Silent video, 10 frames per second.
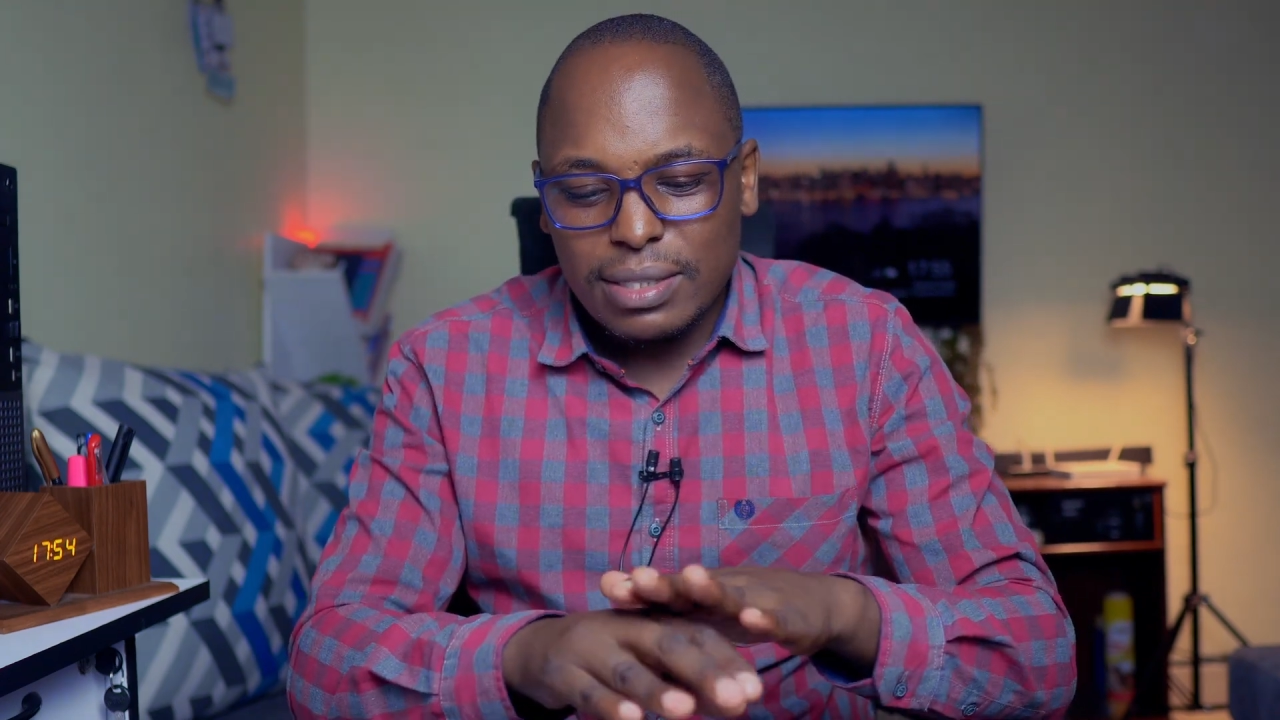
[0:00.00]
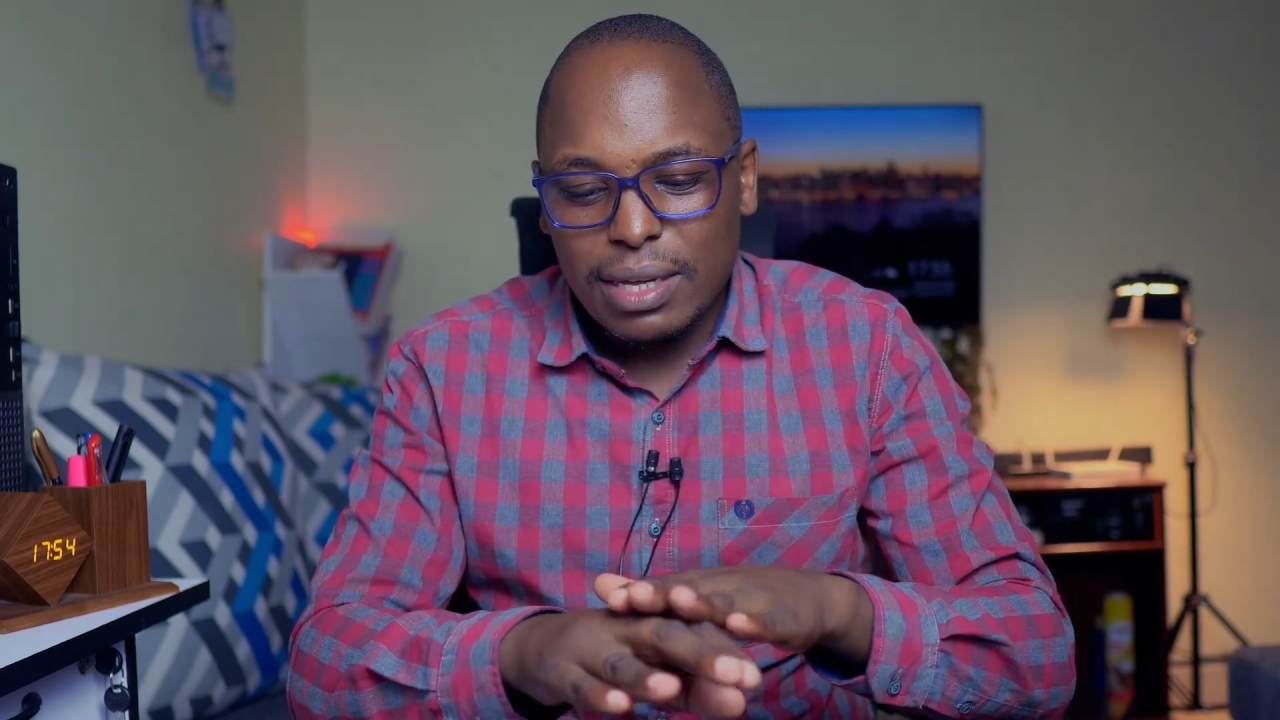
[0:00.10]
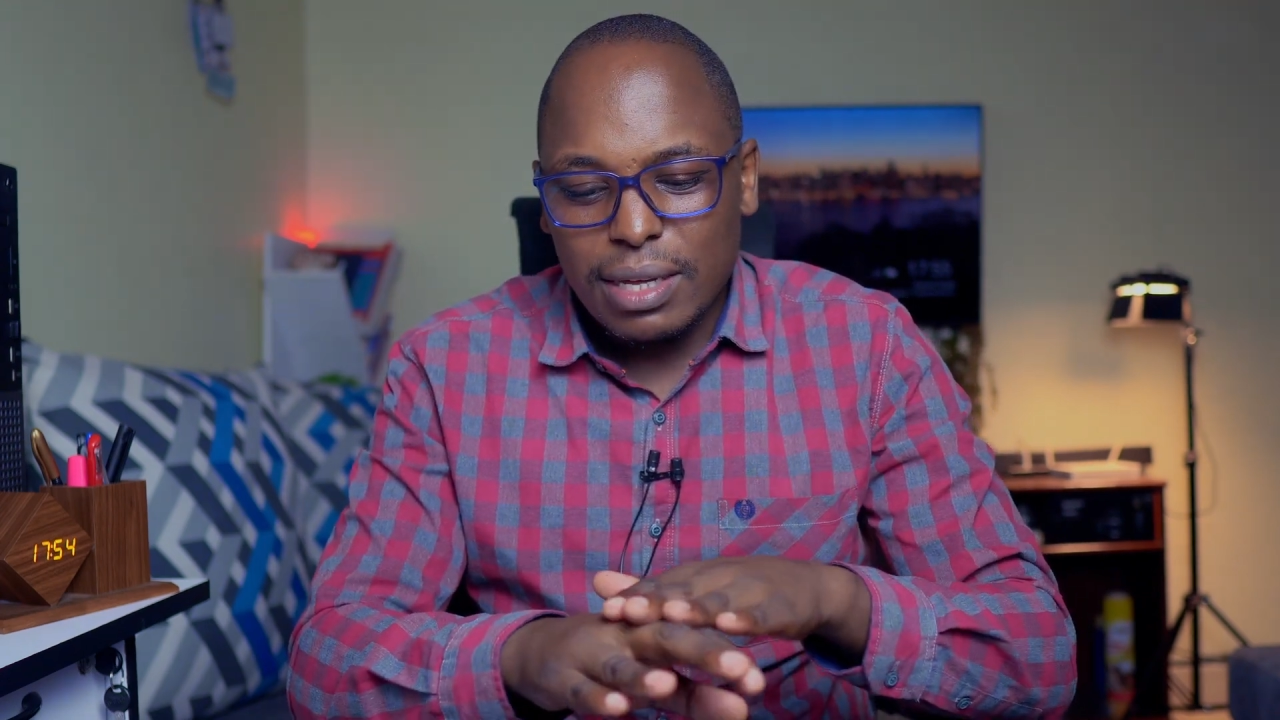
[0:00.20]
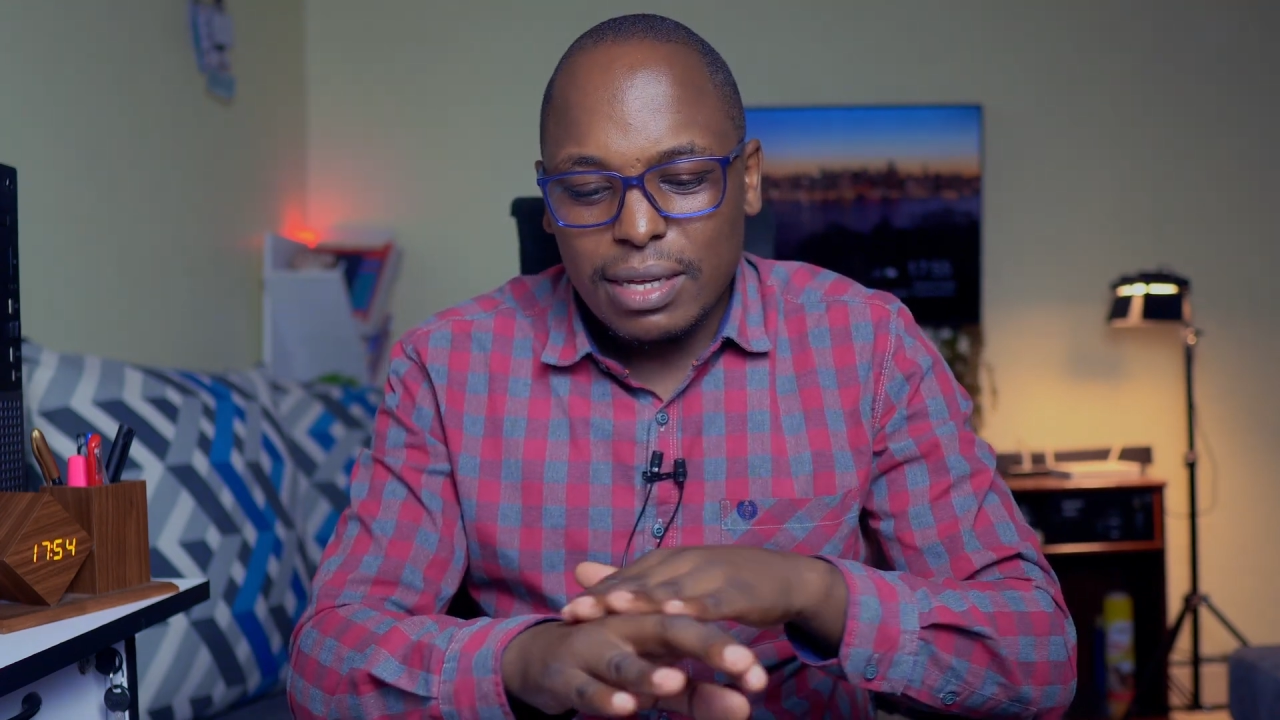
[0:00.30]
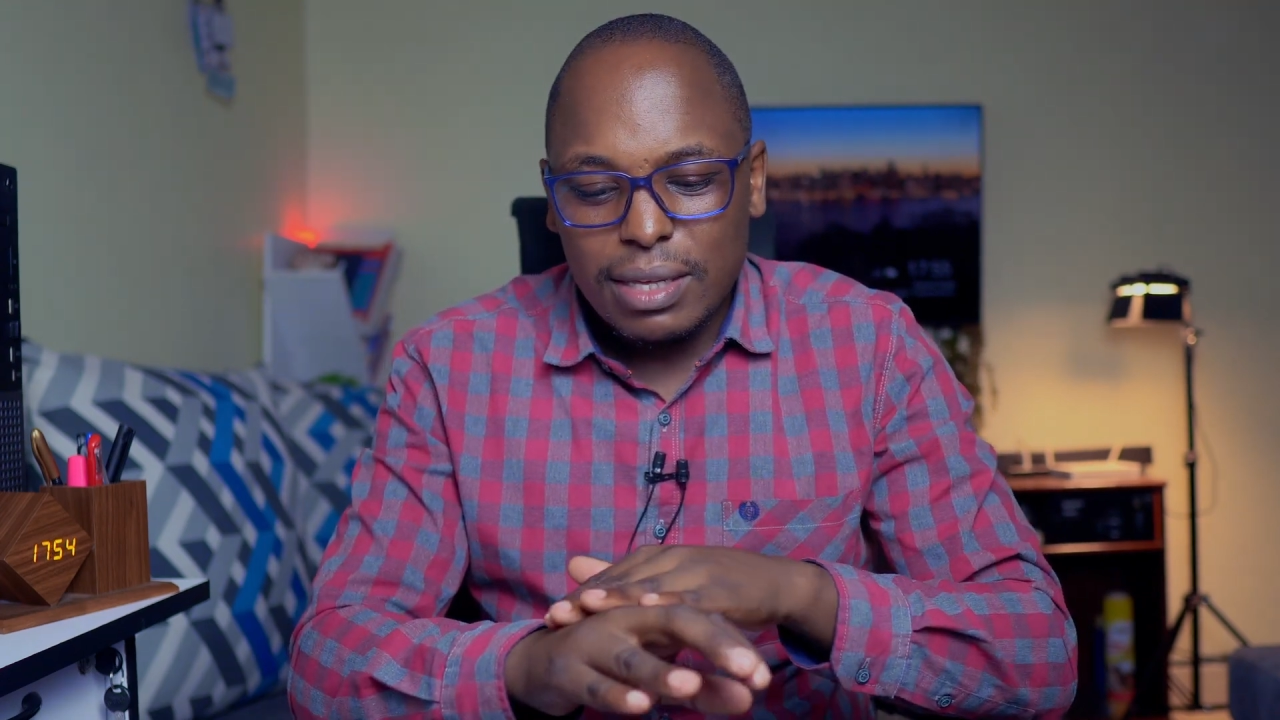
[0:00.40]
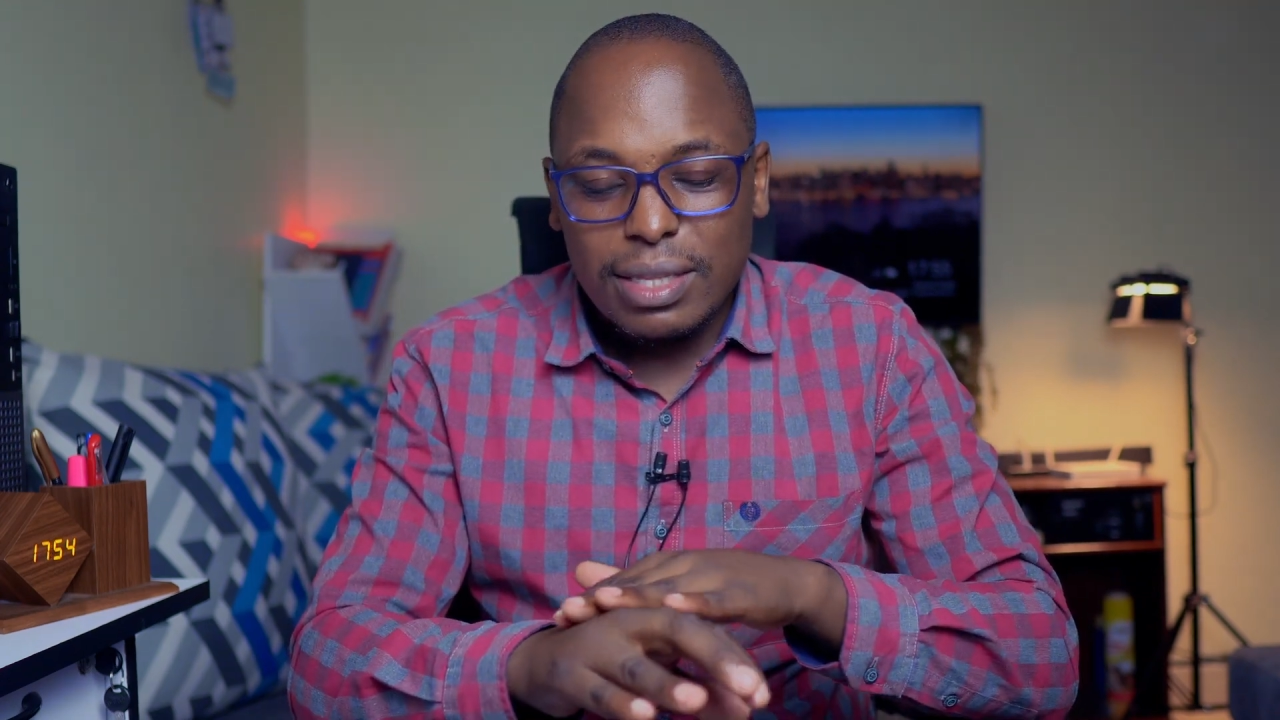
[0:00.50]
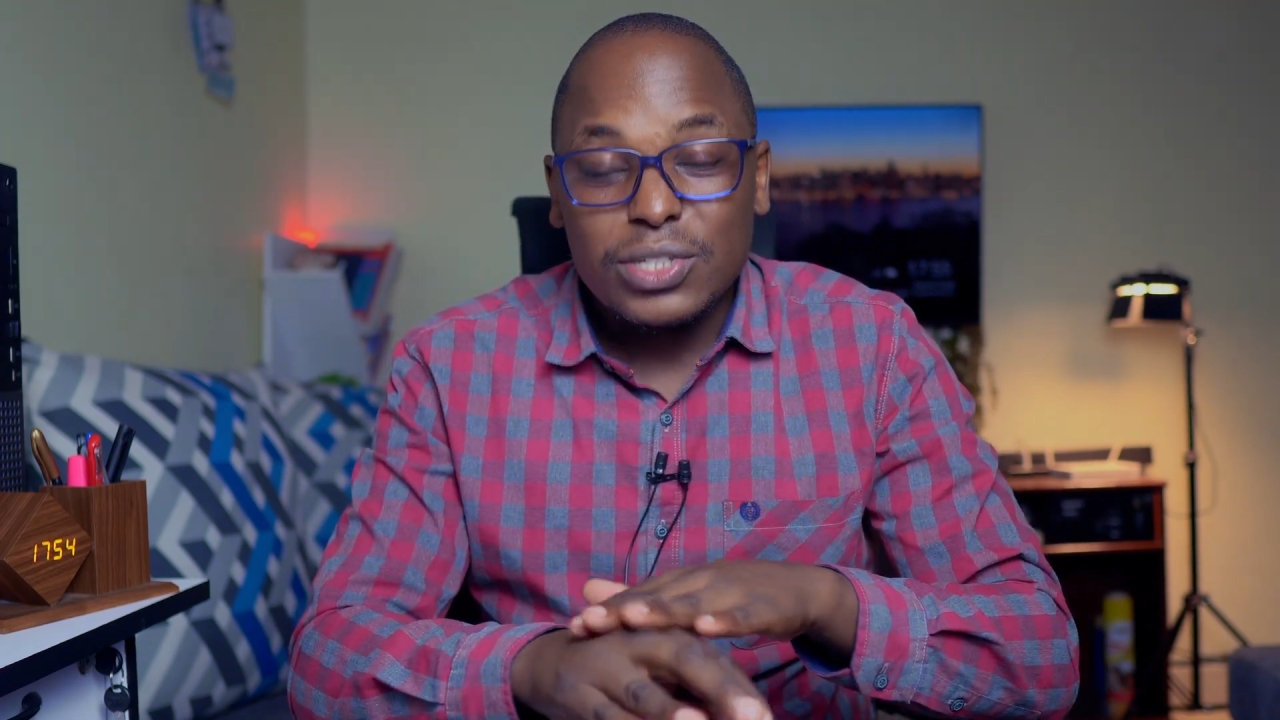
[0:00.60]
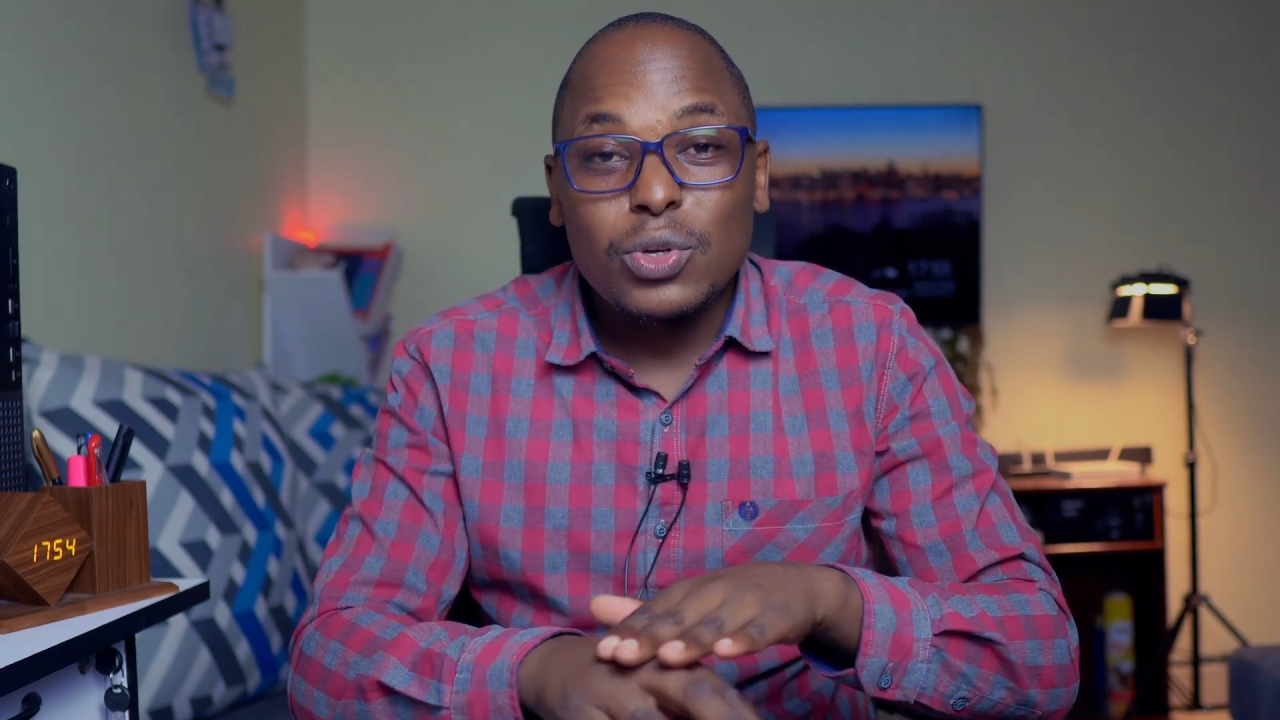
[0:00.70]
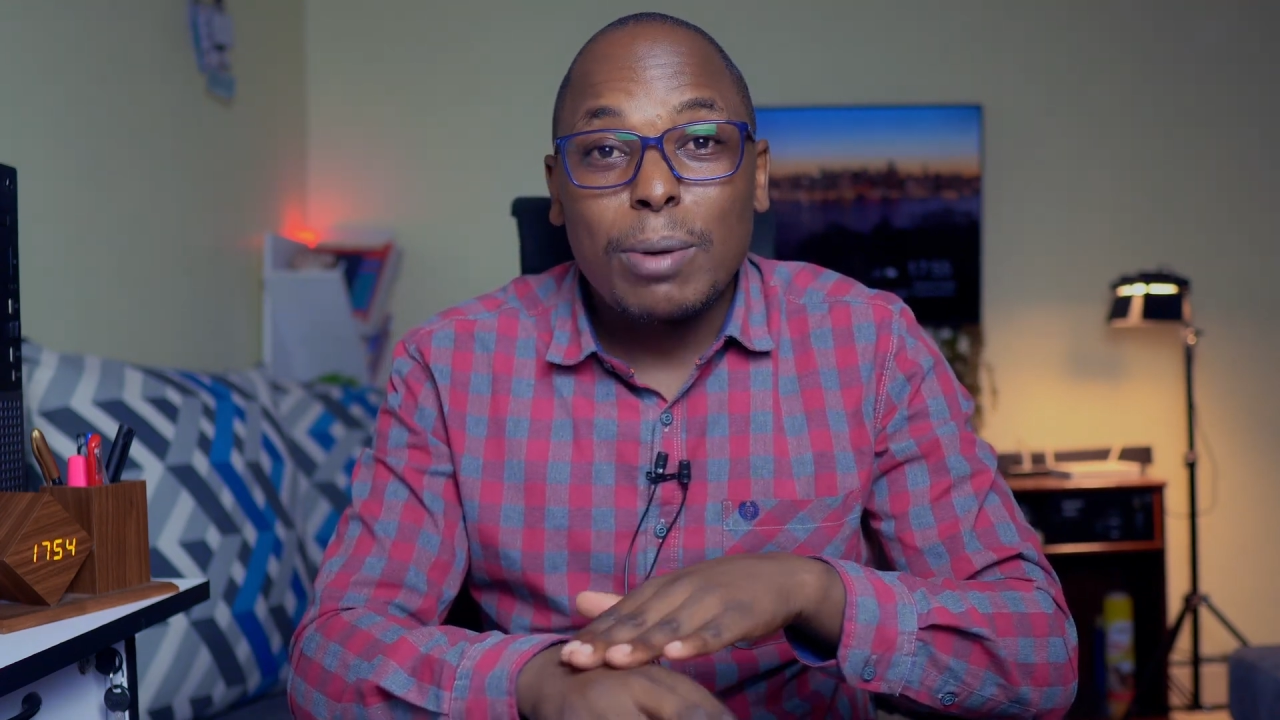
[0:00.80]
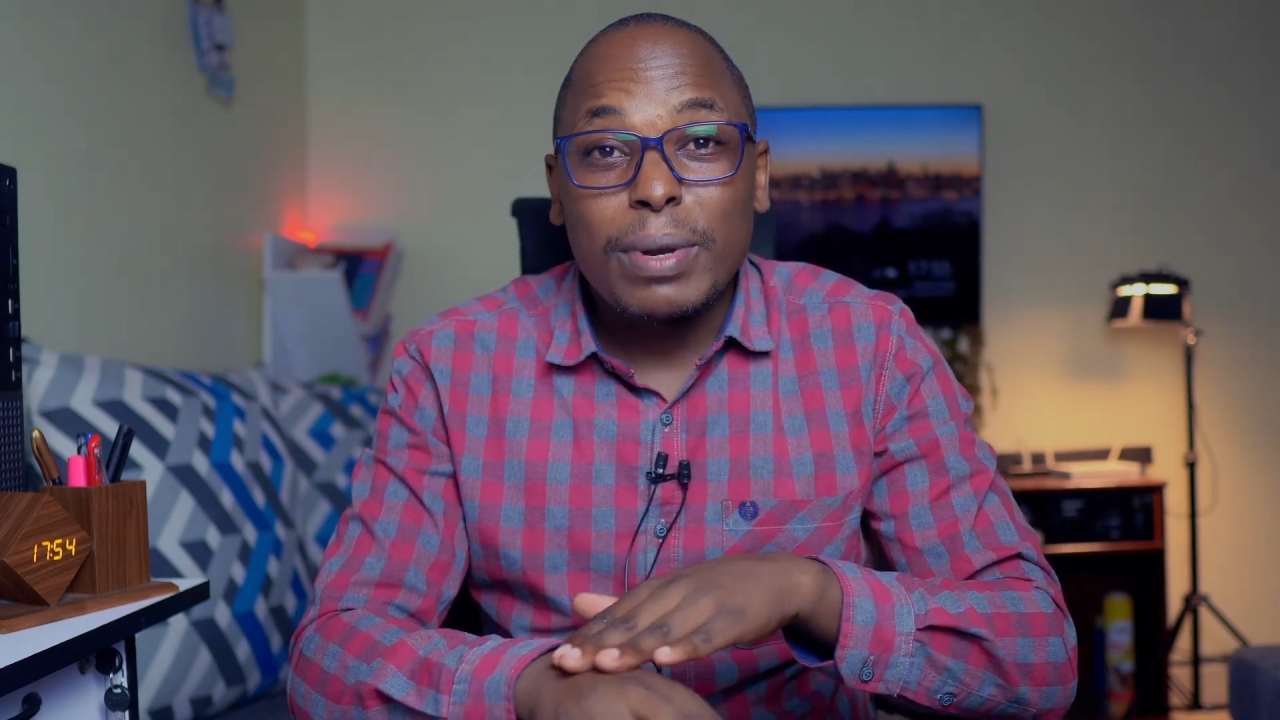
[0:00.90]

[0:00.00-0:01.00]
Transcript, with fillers: that you